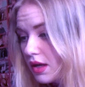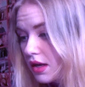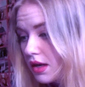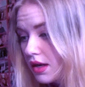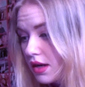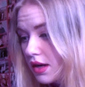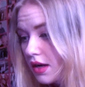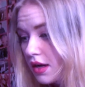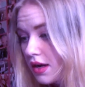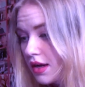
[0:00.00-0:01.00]

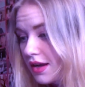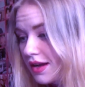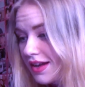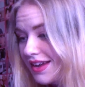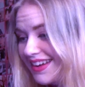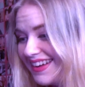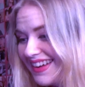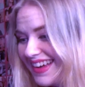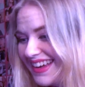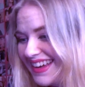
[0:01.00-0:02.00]
No one is speaking in this clip.